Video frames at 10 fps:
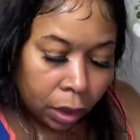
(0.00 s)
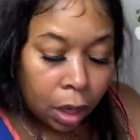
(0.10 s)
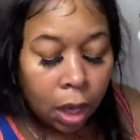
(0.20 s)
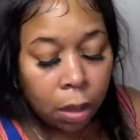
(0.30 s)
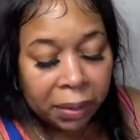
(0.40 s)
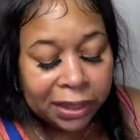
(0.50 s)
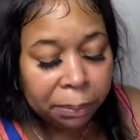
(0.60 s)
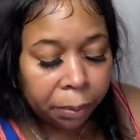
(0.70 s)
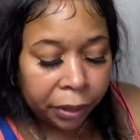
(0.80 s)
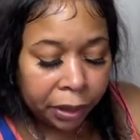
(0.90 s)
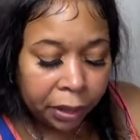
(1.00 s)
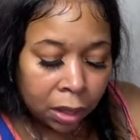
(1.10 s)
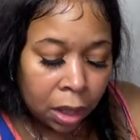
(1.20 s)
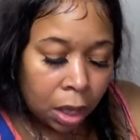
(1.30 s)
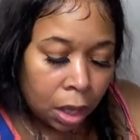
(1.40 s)
Oh, that's pretty.
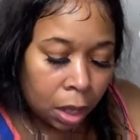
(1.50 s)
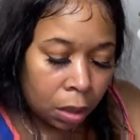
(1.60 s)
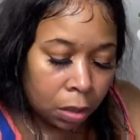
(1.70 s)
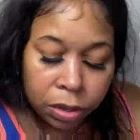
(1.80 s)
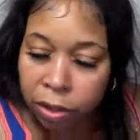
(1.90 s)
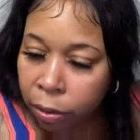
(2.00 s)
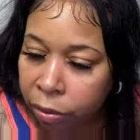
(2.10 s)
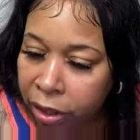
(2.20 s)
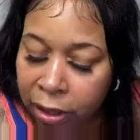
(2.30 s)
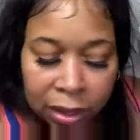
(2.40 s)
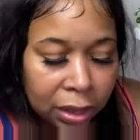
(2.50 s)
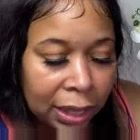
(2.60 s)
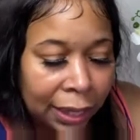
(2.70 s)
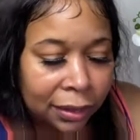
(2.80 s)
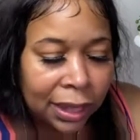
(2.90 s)
Oh, so this
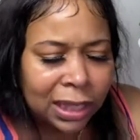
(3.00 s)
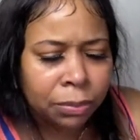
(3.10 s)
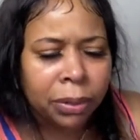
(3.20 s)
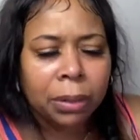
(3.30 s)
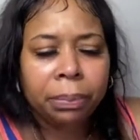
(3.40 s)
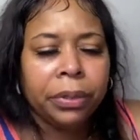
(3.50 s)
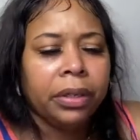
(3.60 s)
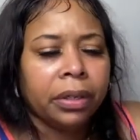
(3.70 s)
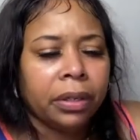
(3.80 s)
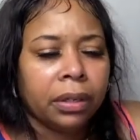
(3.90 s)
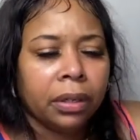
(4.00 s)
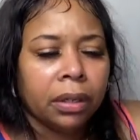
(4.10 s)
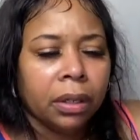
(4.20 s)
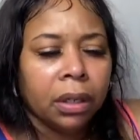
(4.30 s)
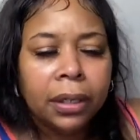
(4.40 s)
guy that's really pretty.
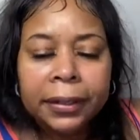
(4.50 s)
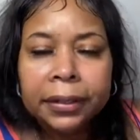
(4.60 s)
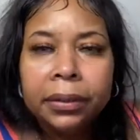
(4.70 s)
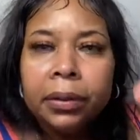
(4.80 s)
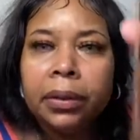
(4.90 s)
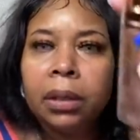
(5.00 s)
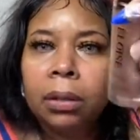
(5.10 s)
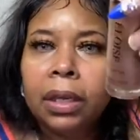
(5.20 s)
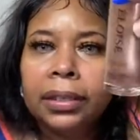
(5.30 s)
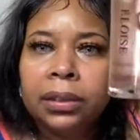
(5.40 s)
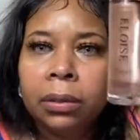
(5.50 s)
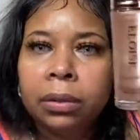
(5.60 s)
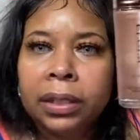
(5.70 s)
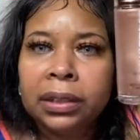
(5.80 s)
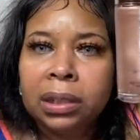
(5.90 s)
Okay, so
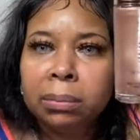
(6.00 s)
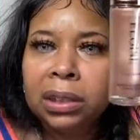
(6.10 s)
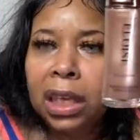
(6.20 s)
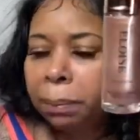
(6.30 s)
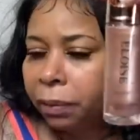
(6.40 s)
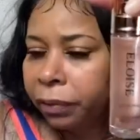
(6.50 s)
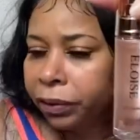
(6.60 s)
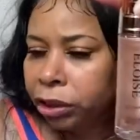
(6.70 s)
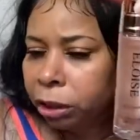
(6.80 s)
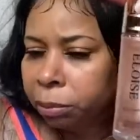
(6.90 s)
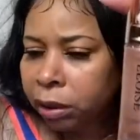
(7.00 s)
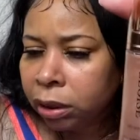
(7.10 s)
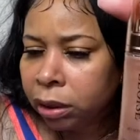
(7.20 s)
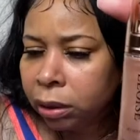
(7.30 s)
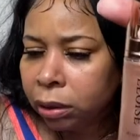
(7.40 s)
that's some type of a
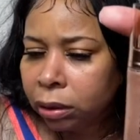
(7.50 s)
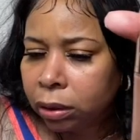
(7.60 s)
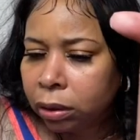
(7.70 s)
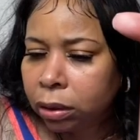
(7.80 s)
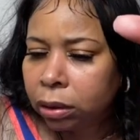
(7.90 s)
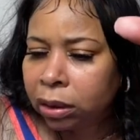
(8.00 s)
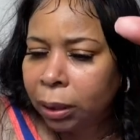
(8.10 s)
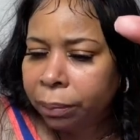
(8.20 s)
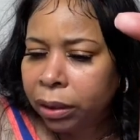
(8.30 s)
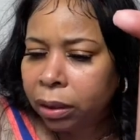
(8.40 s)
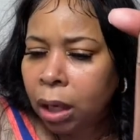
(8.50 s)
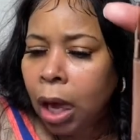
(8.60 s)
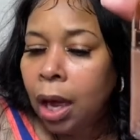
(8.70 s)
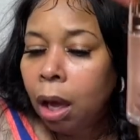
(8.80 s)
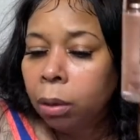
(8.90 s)
shimmering something.
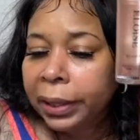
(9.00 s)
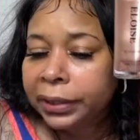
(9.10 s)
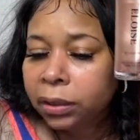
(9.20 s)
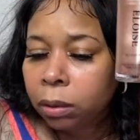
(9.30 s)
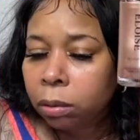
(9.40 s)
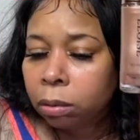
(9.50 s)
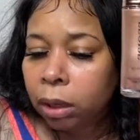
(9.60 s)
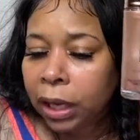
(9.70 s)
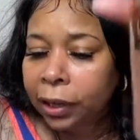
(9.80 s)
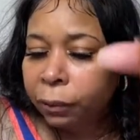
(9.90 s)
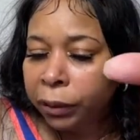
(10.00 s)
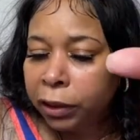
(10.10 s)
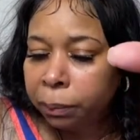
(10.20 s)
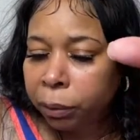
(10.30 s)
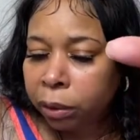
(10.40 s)
Okay, so
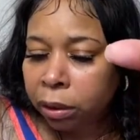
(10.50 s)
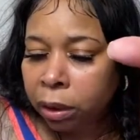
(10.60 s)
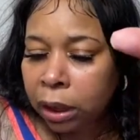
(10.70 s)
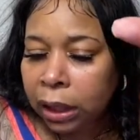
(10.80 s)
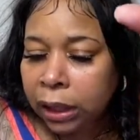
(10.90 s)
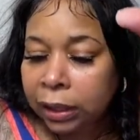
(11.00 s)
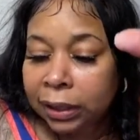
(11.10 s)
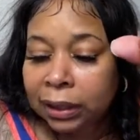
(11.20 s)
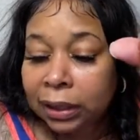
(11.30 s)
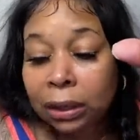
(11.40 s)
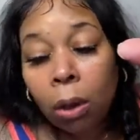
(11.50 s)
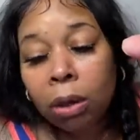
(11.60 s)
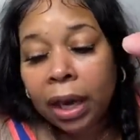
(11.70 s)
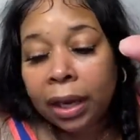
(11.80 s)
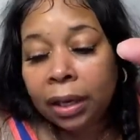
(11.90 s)
Eloise Beauty, this is,
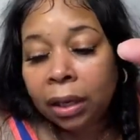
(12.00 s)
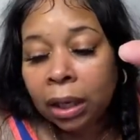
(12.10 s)
okay.